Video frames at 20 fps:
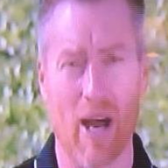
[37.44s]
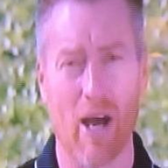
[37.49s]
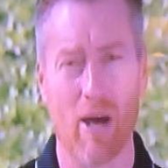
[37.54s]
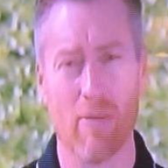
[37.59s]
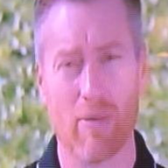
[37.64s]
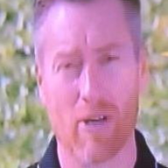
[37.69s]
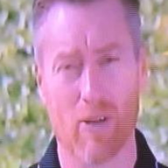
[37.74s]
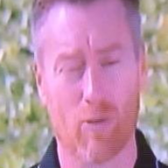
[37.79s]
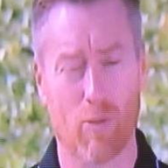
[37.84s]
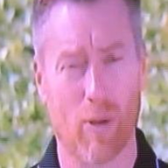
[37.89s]
Now
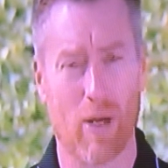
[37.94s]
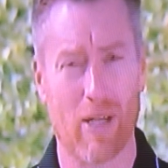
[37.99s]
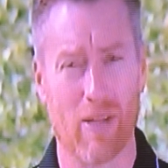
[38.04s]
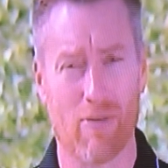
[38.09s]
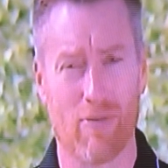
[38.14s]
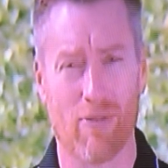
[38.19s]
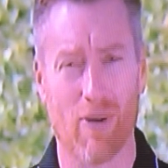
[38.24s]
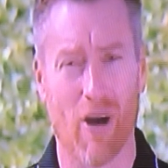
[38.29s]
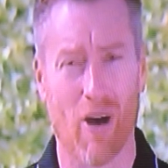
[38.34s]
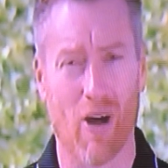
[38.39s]
I'm going to spray
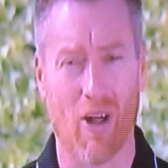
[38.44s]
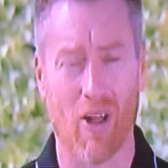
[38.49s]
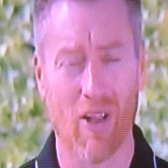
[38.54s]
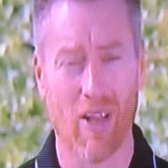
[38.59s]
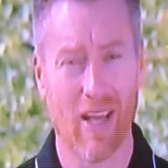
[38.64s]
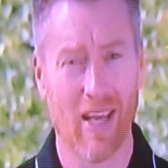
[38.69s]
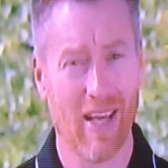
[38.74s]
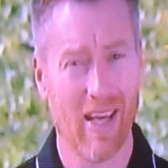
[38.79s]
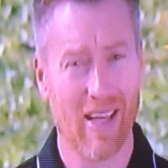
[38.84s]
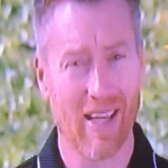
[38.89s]
in the
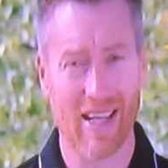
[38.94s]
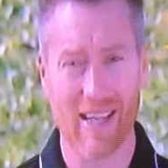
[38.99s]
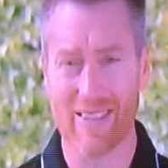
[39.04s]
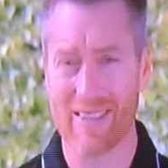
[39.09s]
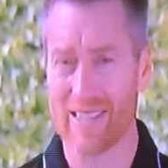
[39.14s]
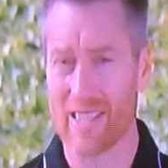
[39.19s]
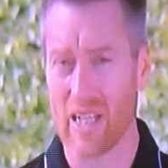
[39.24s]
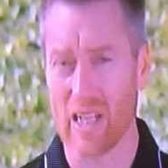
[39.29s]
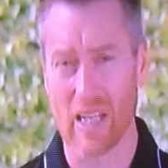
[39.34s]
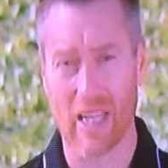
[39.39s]
fall.
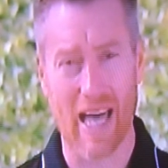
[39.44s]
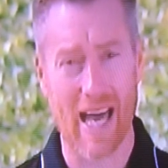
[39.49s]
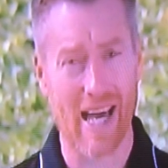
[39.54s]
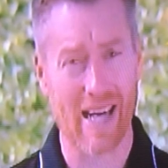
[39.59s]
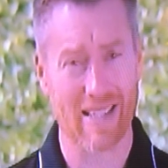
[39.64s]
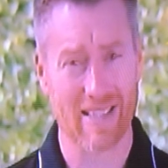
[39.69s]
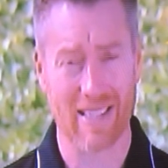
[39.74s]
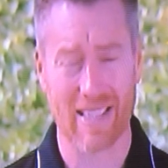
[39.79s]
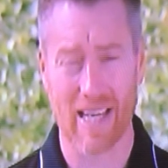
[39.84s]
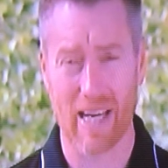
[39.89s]
That's the
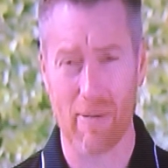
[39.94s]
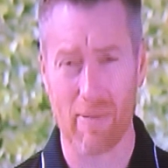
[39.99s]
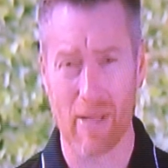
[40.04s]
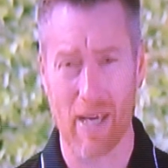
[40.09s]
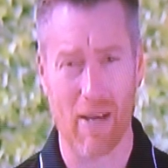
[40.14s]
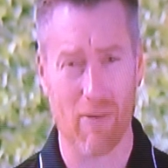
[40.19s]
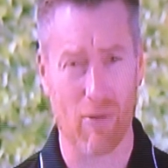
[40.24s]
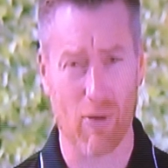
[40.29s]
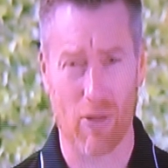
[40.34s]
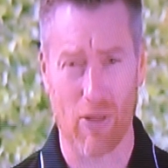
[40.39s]
last time
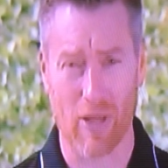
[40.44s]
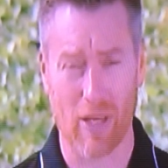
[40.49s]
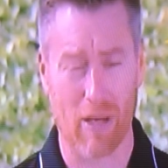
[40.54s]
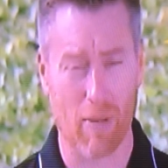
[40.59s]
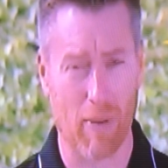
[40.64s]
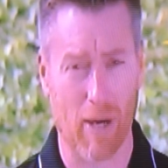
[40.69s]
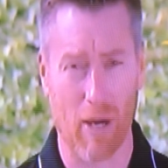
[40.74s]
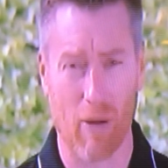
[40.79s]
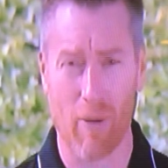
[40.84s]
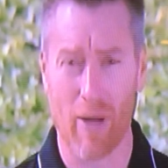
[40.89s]
they ever
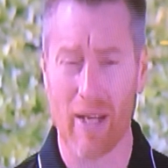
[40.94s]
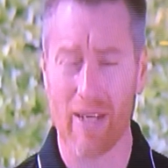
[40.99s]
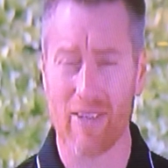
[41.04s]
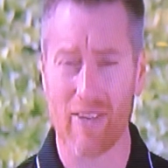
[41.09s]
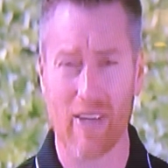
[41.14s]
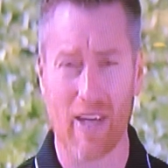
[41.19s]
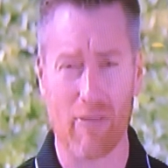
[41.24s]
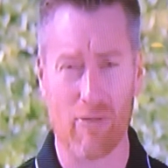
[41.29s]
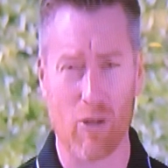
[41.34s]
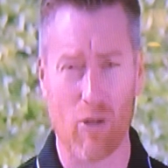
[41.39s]
think about, well, I
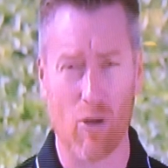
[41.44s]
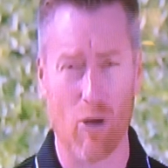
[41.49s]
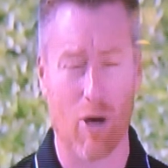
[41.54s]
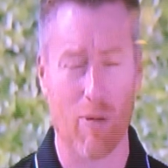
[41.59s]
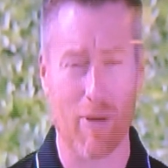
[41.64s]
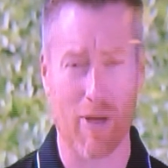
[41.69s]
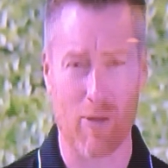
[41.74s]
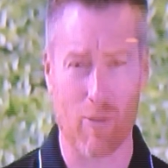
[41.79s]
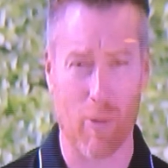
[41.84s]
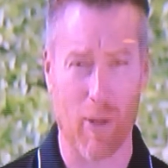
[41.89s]
just have to do
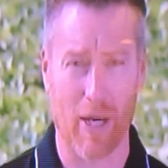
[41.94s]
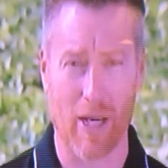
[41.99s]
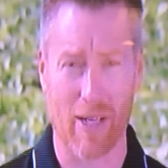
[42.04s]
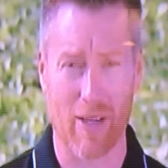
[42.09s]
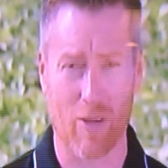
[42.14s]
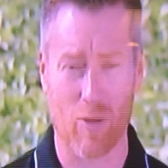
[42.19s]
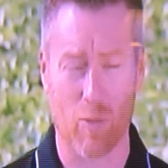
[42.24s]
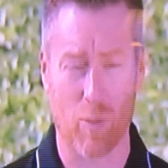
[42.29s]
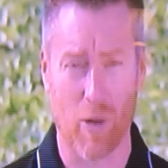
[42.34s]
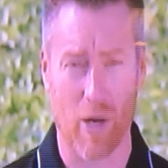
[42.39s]
all my
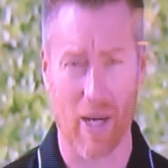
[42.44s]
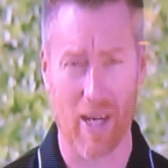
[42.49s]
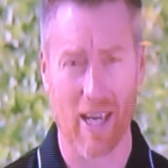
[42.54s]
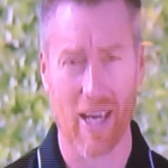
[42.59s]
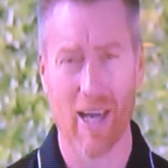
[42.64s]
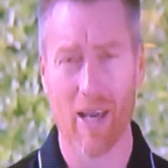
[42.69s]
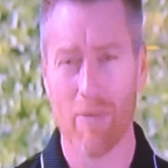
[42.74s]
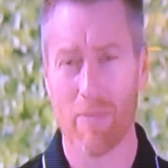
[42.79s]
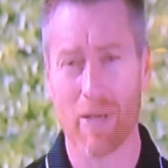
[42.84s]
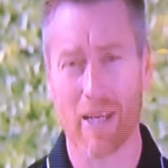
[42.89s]
spraying in the spring,
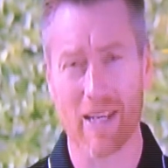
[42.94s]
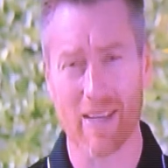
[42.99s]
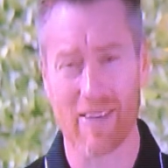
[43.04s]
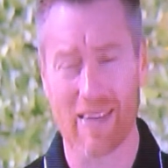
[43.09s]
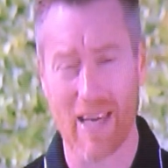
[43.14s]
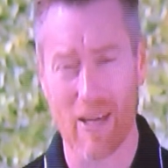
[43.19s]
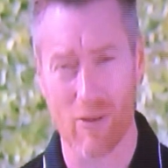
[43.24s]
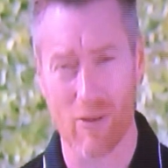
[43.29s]
because